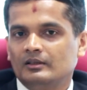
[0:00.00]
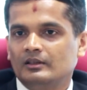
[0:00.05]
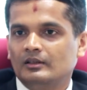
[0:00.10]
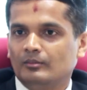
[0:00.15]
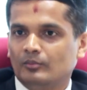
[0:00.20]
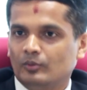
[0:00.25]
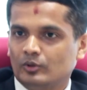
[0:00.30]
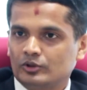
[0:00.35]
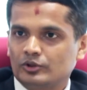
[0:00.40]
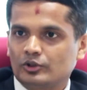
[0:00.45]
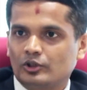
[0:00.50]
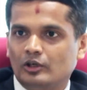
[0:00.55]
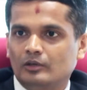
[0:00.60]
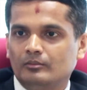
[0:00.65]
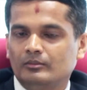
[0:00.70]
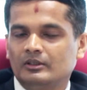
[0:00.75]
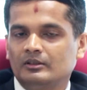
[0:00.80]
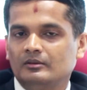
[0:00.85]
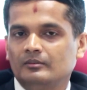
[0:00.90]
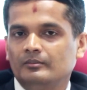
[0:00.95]
The most
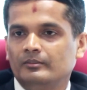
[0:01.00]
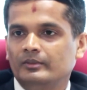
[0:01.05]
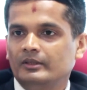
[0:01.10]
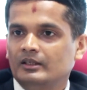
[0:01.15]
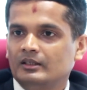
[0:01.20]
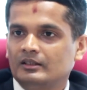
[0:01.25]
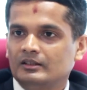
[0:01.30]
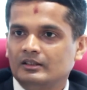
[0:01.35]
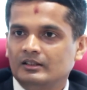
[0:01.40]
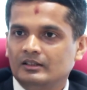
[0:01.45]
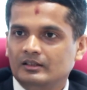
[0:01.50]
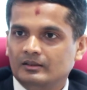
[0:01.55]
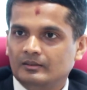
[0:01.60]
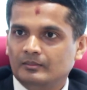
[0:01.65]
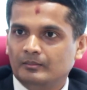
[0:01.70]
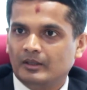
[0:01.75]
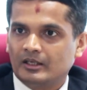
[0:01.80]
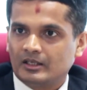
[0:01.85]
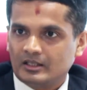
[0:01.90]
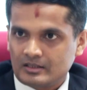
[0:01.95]
common being the
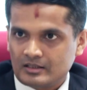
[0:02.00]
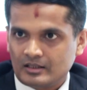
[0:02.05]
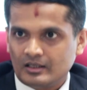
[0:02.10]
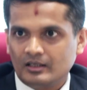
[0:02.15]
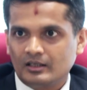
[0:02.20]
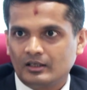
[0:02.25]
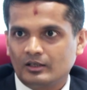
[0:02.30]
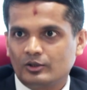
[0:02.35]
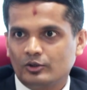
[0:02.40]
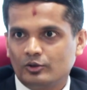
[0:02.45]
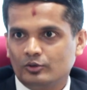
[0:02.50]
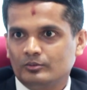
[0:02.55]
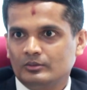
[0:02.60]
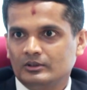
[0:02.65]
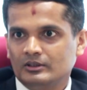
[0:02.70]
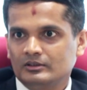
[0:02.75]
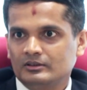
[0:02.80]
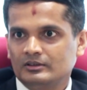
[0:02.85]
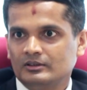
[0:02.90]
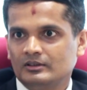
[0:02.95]
metastatic
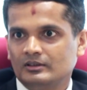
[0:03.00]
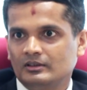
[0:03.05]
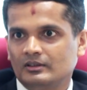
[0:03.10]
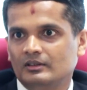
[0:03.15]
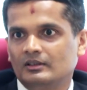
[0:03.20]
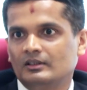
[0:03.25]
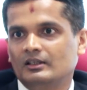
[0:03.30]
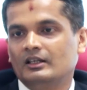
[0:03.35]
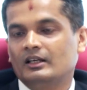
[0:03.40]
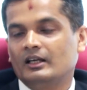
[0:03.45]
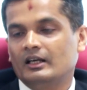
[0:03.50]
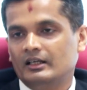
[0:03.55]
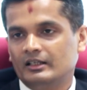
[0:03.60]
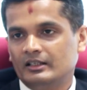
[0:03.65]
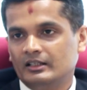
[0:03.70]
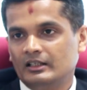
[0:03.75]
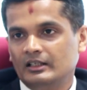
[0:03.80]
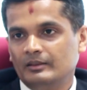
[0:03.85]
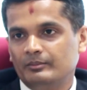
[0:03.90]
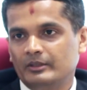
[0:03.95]
tumours in
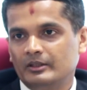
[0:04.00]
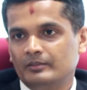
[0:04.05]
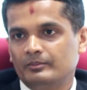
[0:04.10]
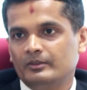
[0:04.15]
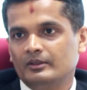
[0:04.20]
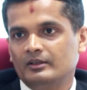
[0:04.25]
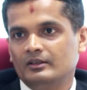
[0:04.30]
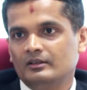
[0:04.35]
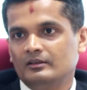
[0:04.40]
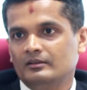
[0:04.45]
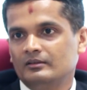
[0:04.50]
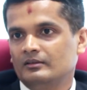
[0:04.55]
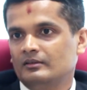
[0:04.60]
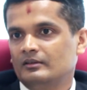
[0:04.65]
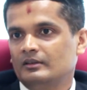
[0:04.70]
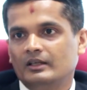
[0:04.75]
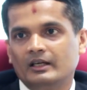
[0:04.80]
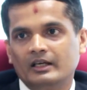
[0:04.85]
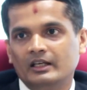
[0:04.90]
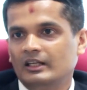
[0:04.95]
elderly people.
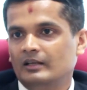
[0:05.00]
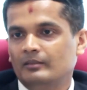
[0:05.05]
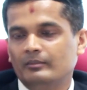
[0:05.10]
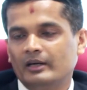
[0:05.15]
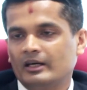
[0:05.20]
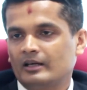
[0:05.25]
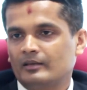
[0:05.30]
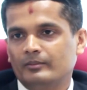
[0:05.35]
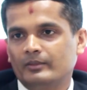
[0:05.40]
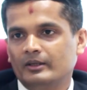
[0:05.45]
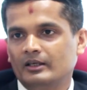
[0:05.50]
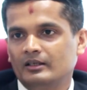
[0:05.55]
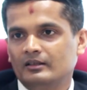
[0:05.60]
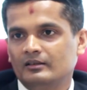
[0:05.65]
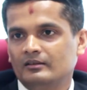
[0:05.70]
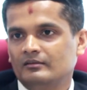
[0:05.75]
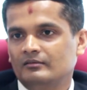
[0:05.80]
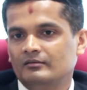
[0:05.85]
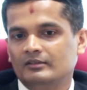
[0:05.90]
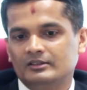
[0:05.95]
Any back
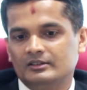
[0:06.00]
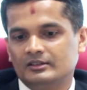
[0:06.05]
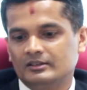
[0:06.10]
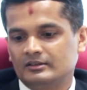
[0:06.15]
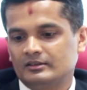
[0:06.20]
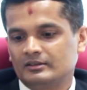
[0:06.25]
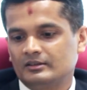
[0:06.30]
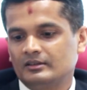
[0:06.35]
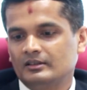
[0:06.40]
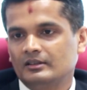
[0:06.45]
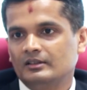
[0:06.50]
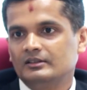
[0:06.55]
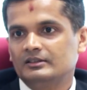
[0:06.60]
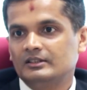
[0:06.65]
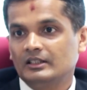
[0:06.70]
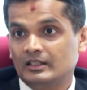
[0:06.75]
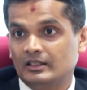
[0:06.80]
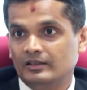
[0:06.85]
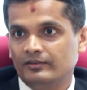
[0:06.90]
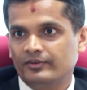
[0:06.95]
pain which is
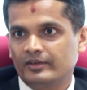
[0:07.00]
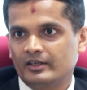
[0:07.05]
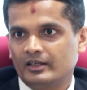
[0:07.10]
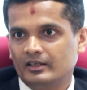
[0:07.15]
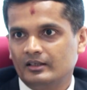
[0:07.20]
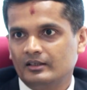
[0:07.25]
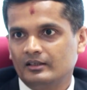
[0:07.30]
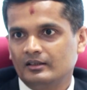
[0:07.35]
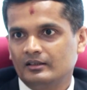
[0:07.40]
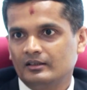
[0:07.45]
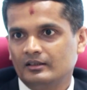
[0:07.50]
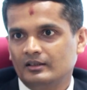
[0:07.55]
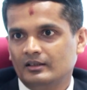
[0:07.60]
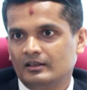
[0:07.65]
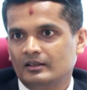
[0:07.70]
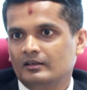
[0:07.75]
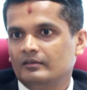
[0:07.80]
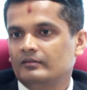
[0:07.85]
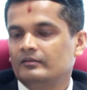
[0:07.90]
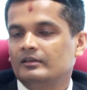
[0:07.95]
significant
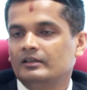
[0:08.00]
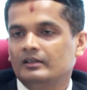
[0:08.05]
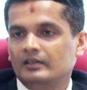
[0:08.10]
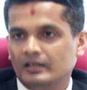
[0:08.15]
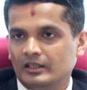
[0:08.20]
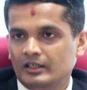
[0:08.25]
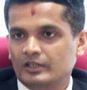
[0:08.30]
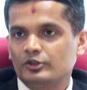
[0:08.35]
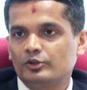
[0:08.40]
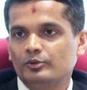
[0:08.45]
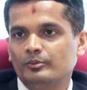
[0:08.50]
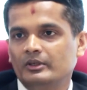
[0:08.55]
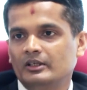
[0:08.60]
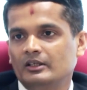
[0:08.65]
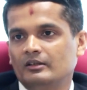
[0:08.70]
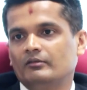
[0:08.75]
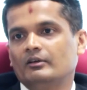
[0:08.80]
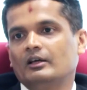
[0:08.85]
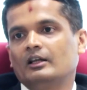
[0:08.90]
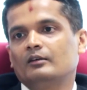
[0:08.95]
needs to be
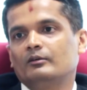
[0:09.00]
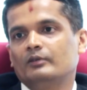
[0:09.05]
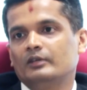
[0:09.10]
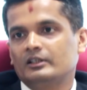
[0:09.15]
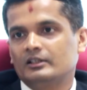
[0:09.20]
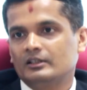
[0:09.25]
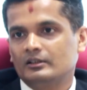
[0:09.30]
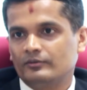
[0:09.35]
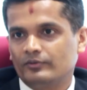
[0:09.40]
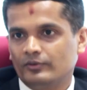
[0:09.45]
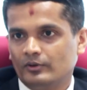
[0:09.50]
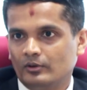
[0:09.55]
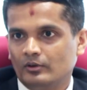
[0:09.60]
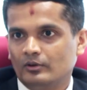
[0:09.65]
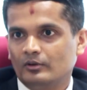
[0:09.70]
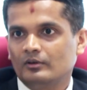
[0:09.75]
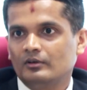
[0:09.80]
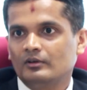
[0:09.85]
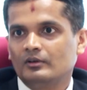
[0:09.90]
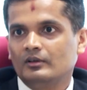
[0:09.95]
evaluated
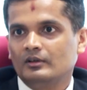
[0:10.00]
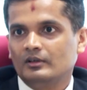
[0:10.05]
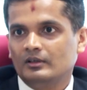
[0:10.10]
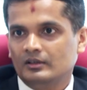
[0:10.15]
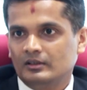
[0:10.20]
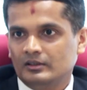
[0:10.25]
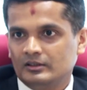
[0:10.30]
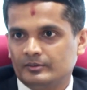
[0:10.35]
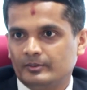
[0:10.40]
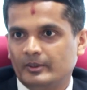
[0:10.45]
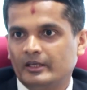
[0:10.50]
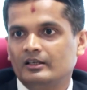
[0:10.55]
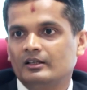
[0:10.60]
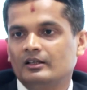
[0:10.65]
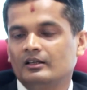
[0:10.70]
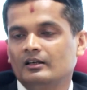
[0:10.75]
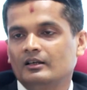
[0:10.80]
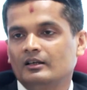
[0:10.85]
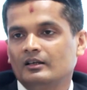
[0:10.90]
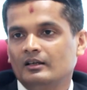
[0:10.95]
for
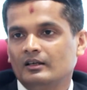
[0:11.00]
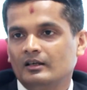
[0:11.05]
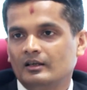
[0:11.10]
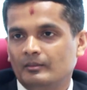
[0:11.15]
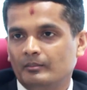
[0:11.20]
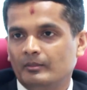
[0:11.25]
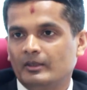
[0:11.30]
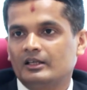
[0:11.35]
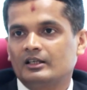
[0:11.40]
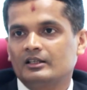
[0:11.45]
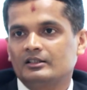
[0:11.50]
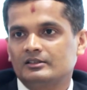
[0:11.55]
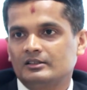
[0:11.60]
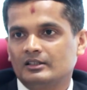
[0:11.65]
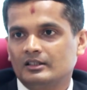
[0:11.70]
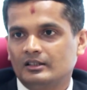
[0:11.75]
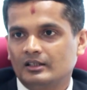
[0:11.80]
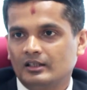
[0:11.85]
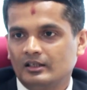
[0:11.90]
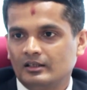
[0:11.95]
spinal
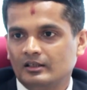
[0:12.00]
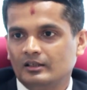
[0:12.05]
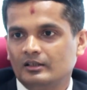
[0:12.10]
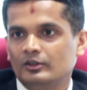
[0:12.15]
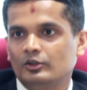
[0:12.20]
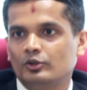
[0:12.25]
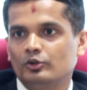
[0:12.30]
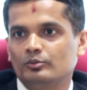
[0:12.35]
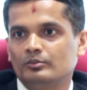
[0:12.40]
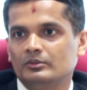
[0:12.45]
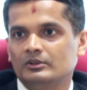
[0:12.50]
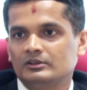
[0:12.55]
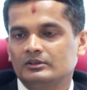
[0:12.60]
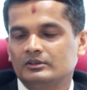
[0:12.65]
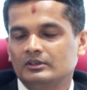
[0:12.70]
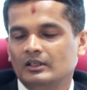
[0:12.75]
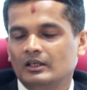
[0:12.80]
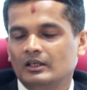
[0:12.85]
metastatic tumour.